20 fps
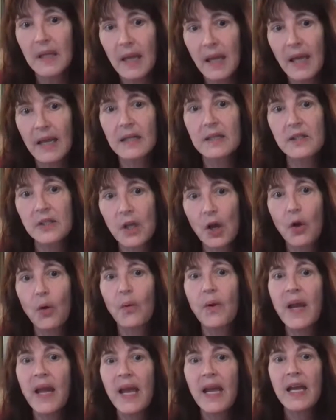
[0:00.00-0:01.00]
And so
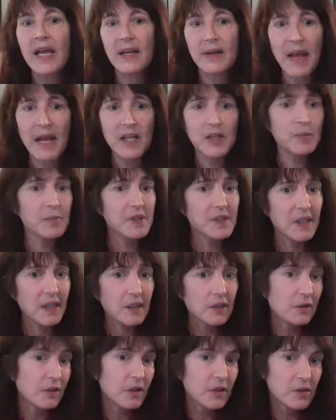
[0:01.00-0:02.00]
it has
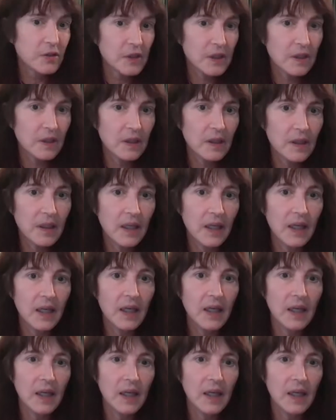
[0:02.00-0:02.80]
particular utility